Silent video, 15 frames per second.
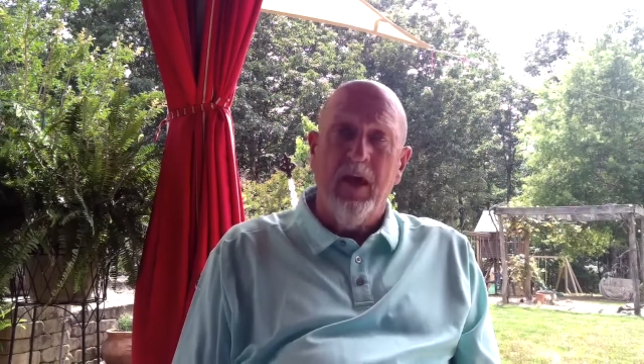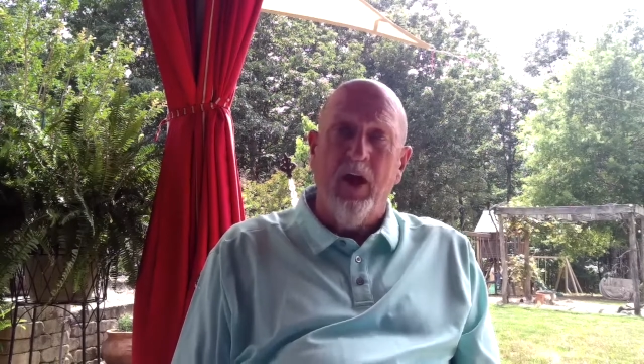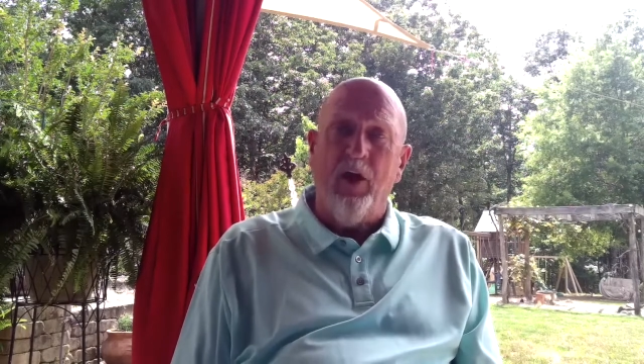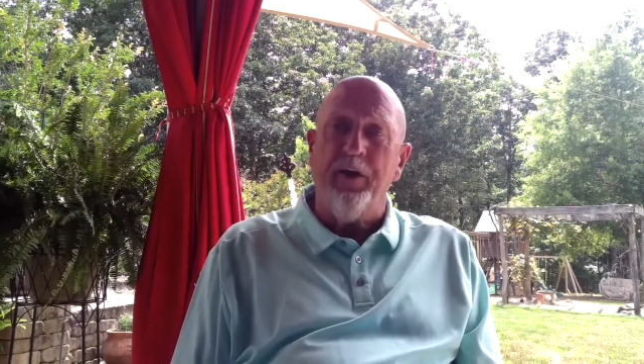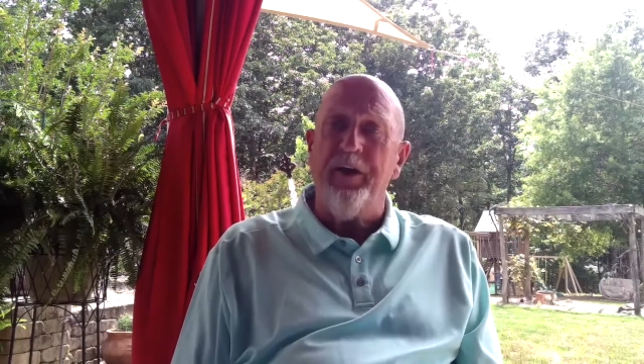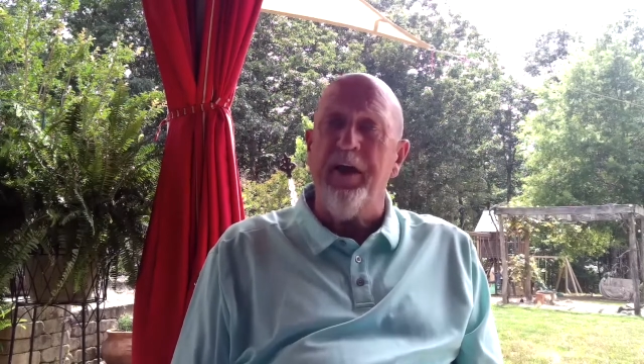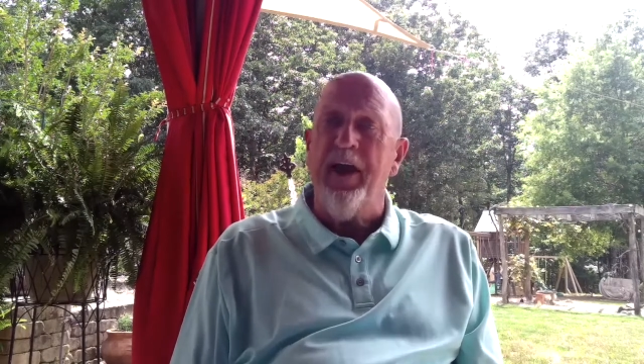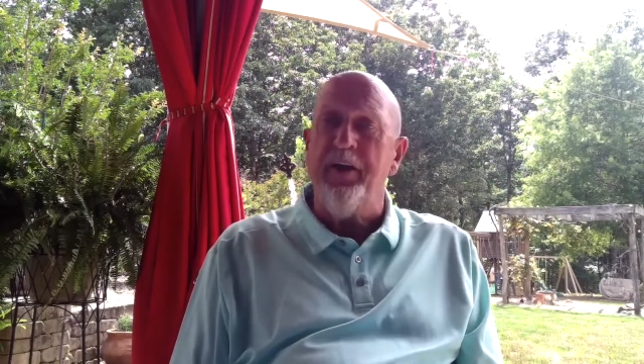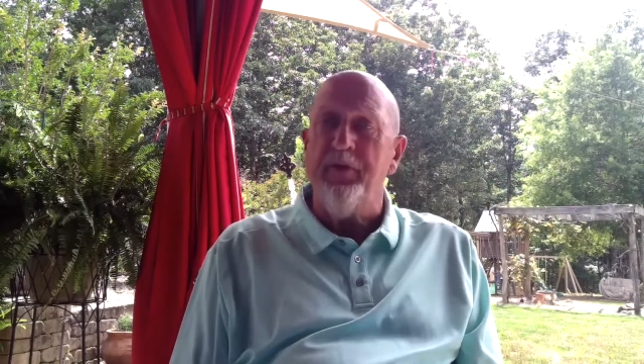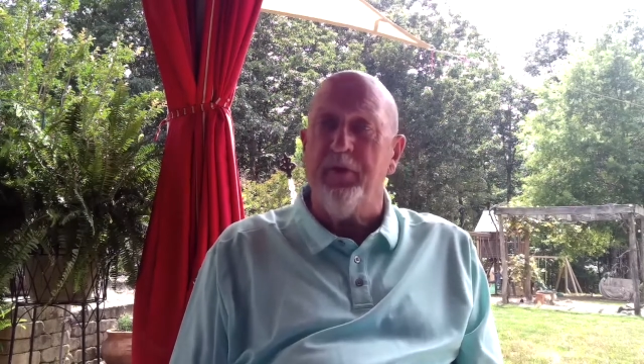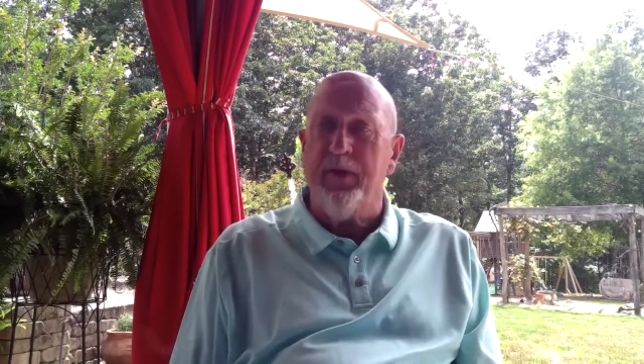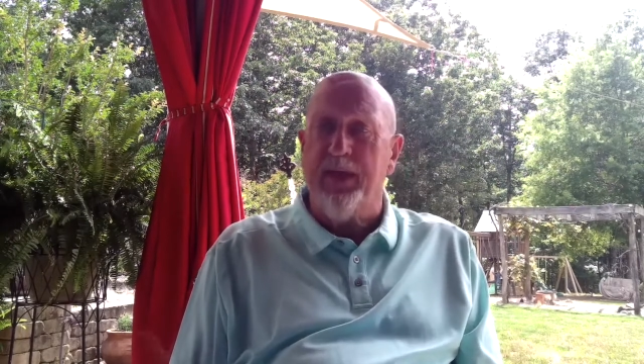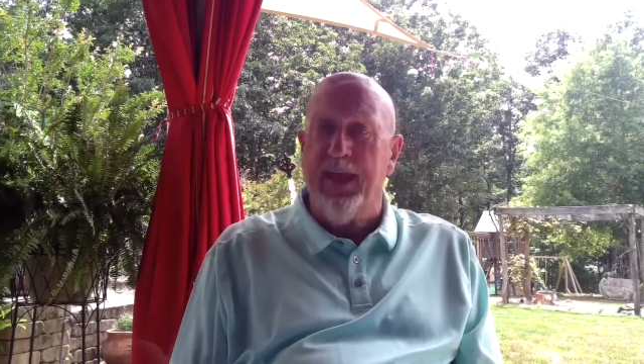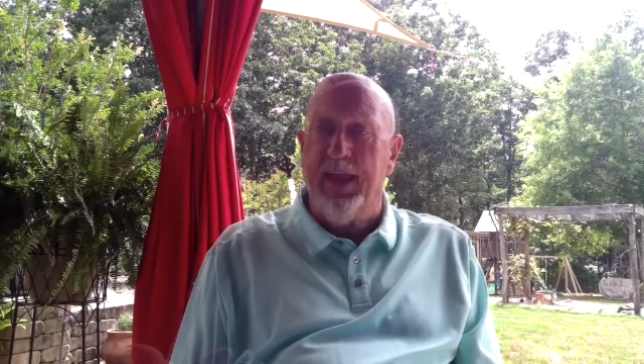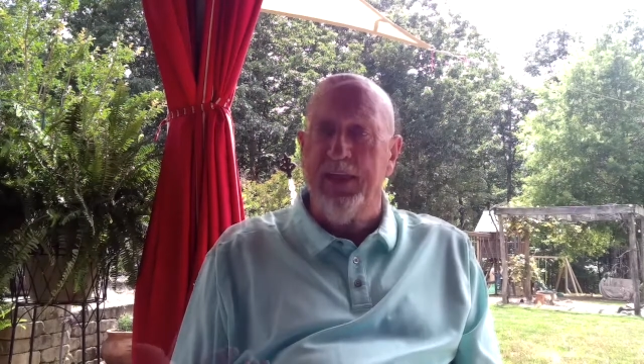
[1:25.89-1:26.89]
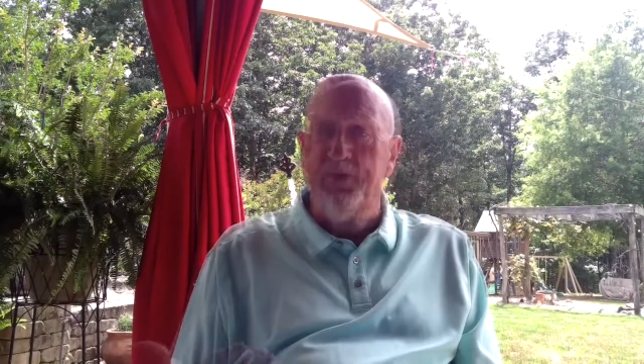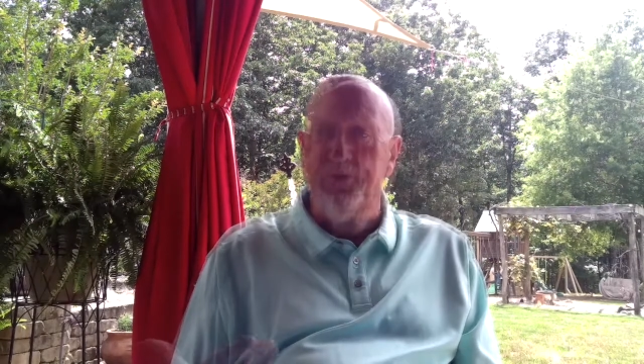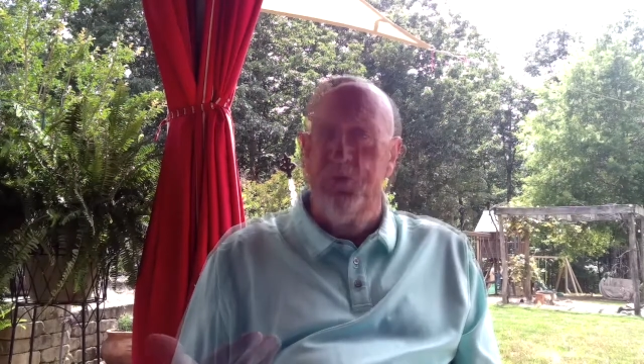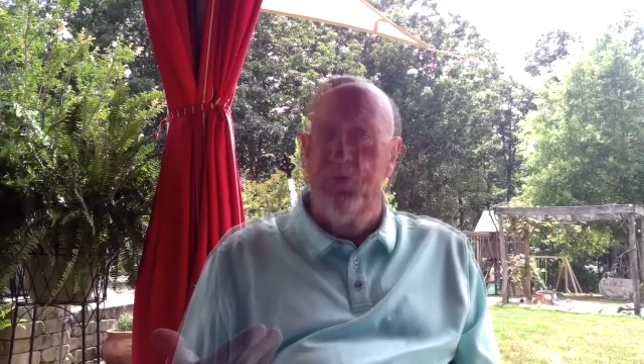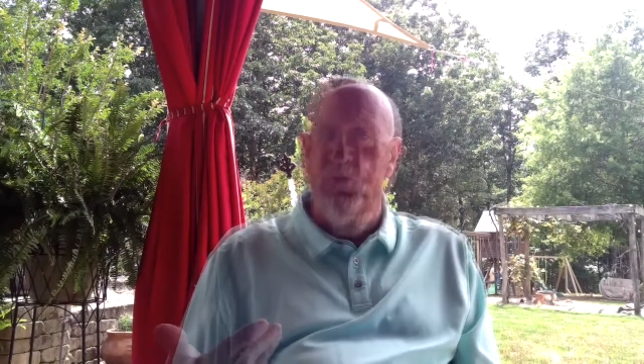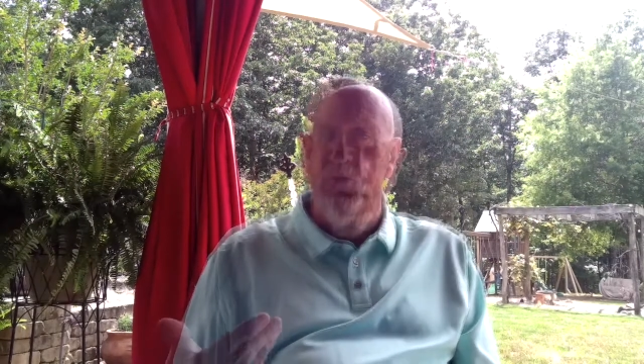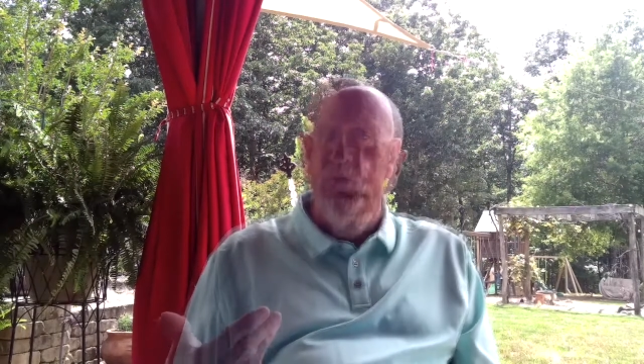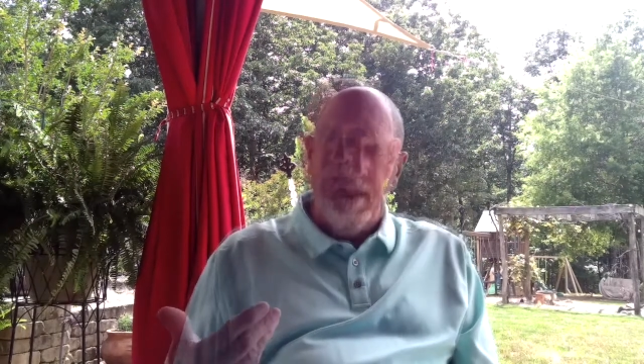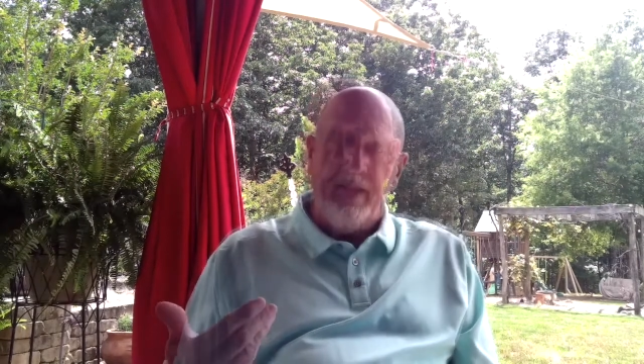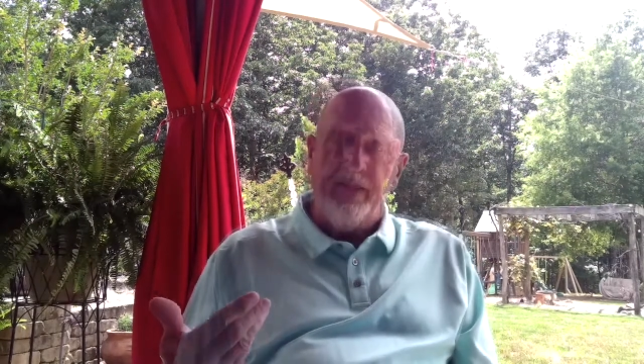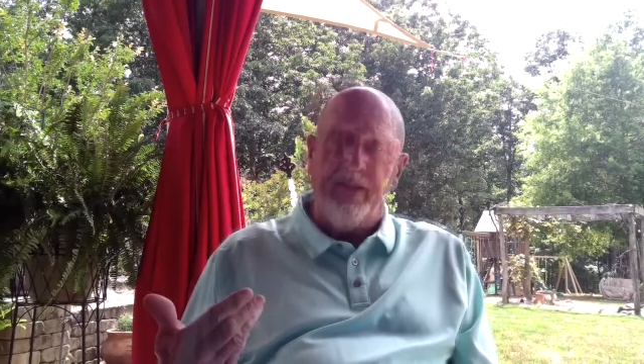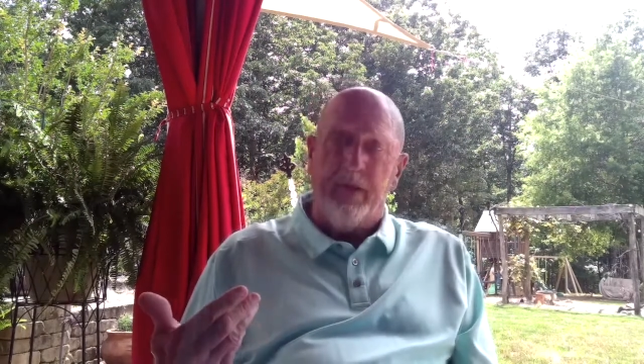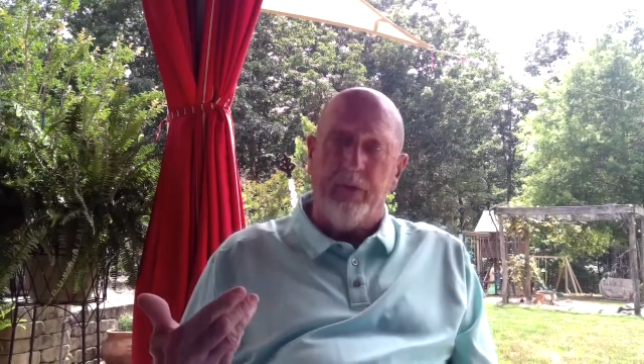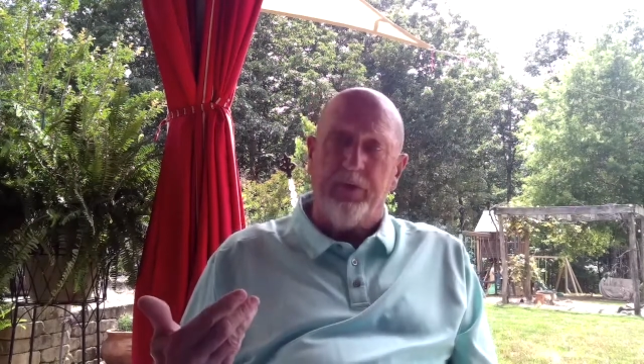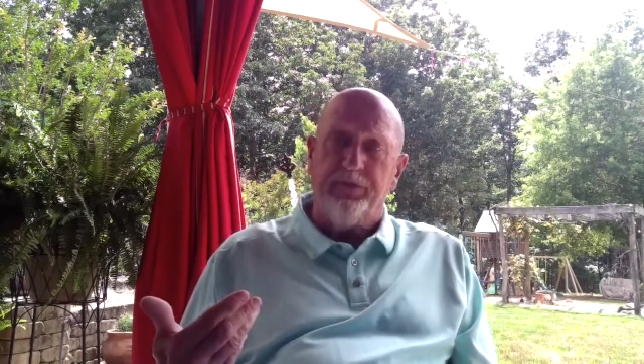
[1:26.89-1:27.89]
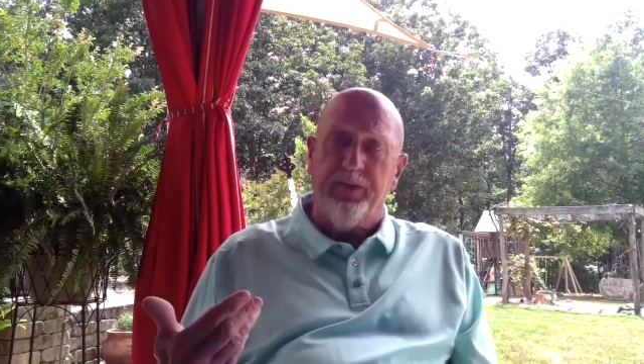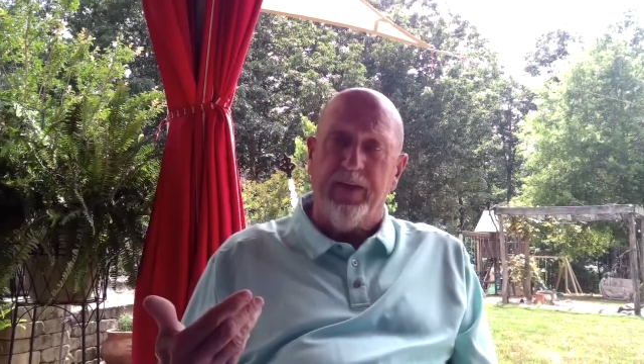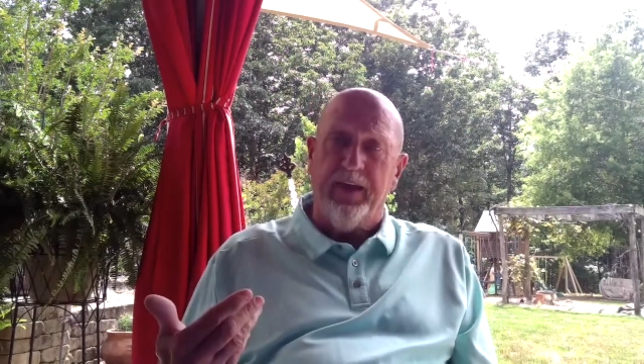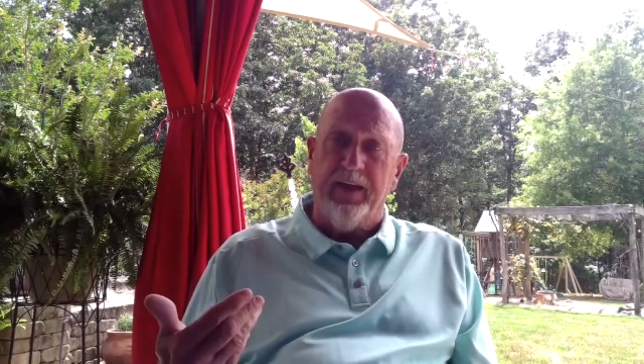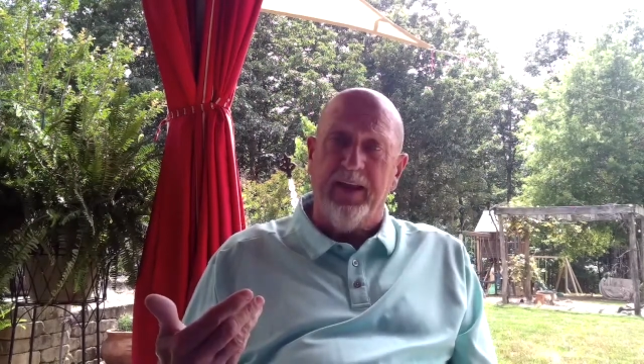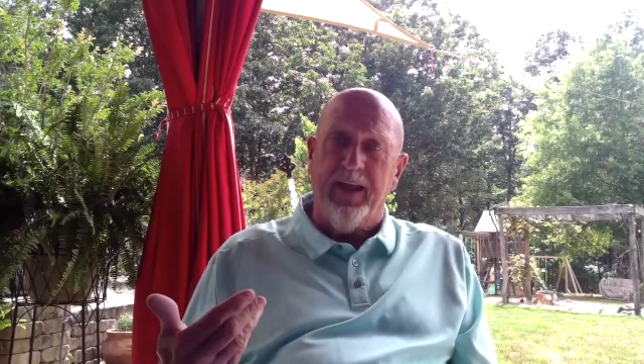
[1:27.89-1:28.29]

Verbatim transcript: On another occasion, when there was a,